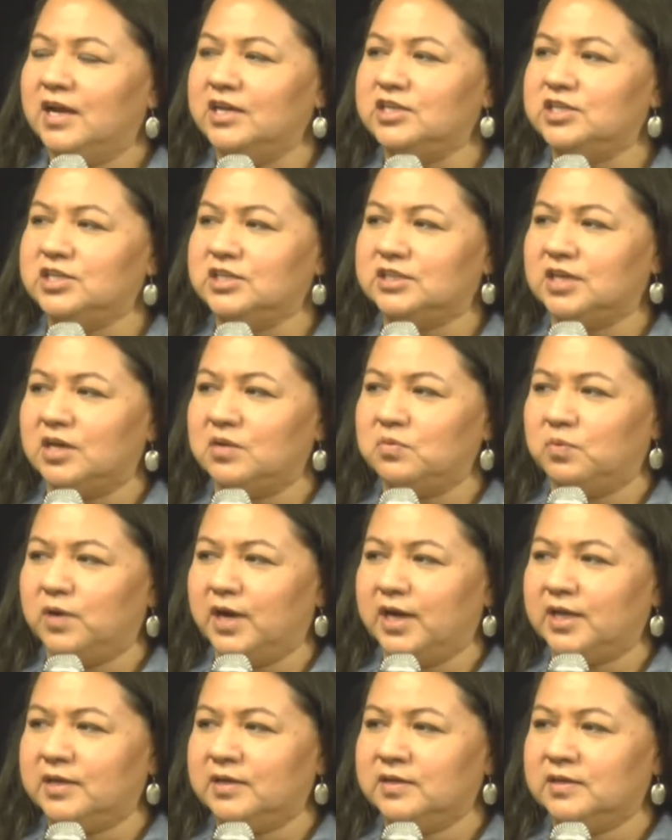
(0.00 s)
And she said,
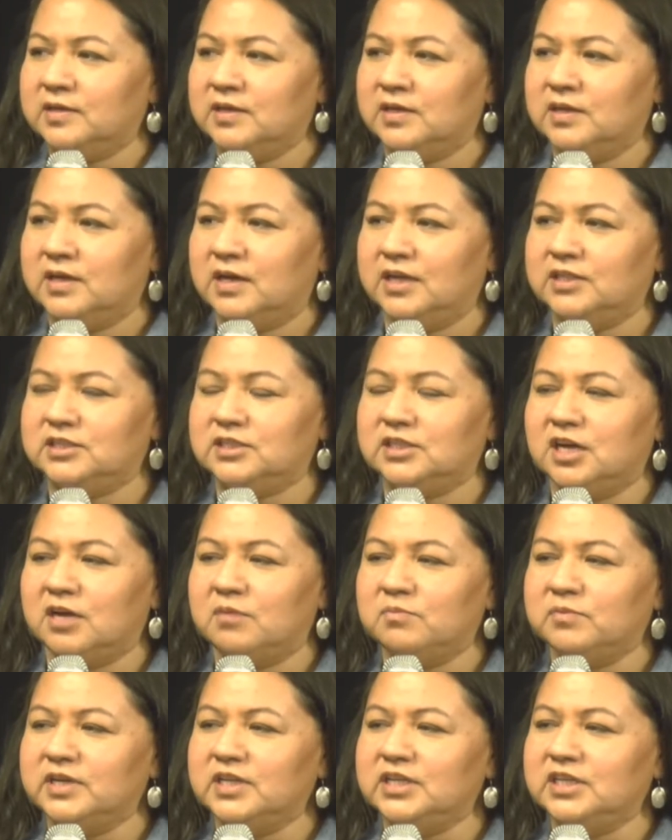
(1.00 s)
what? I said,
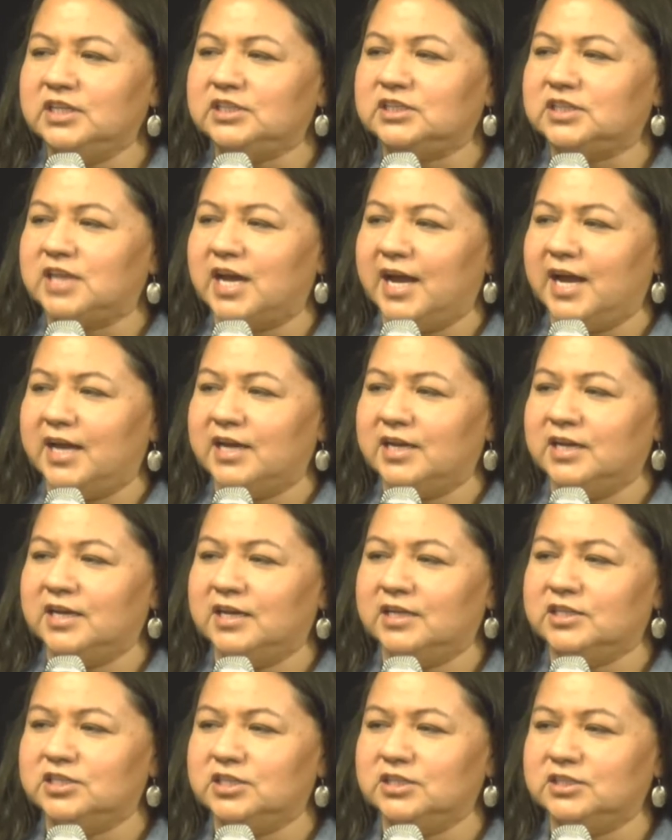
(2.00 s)
I'm really sad.
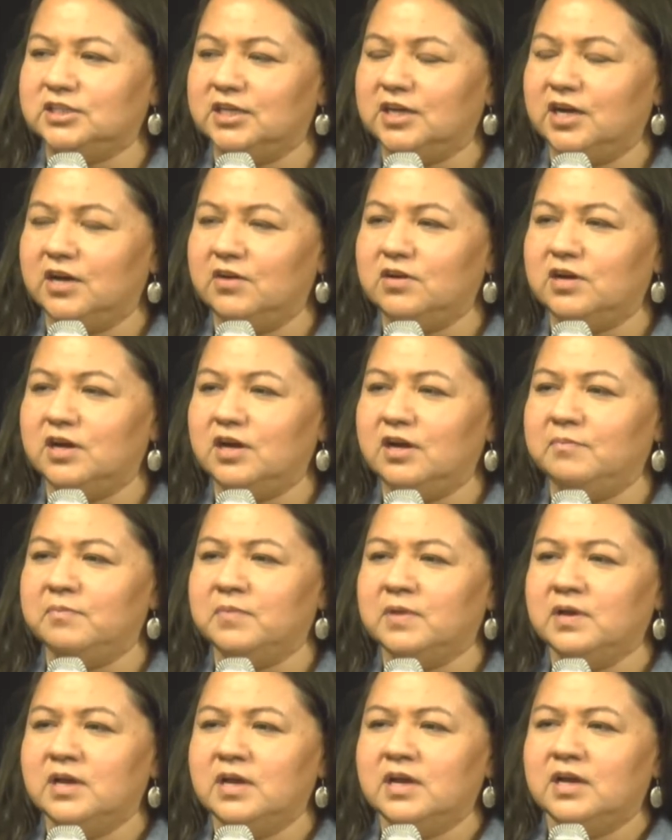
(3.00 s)
And she said, how
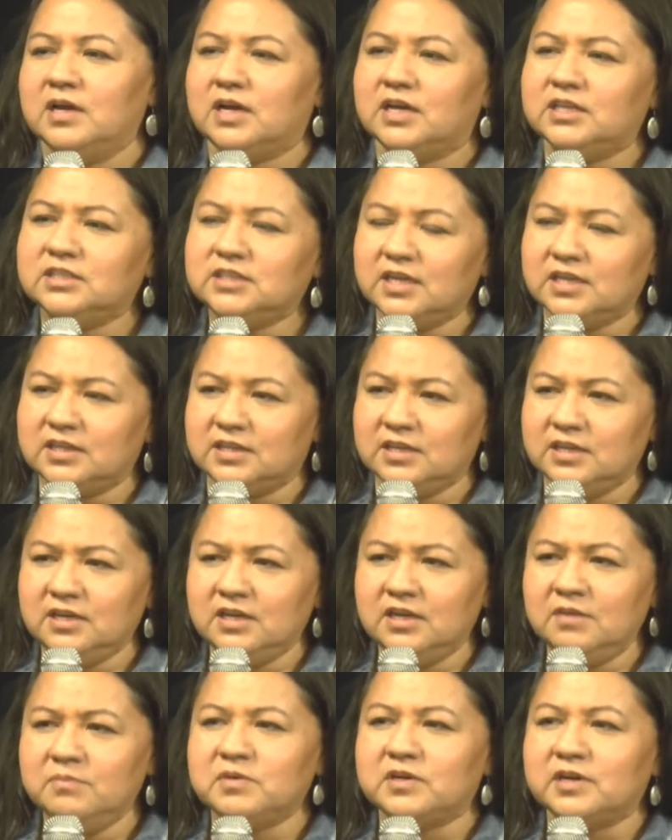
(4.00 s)
come? Because I
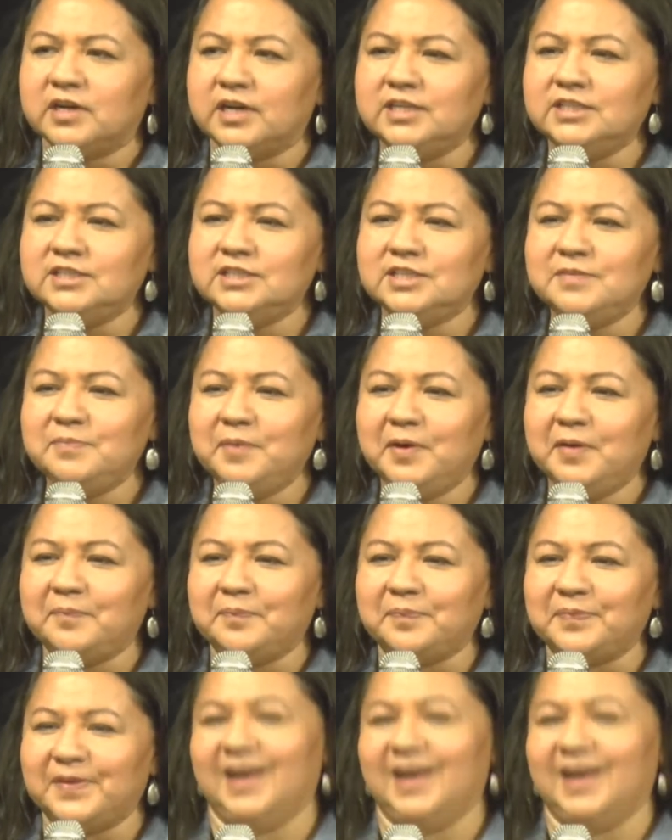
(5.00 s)
think I'm crazy, Mom.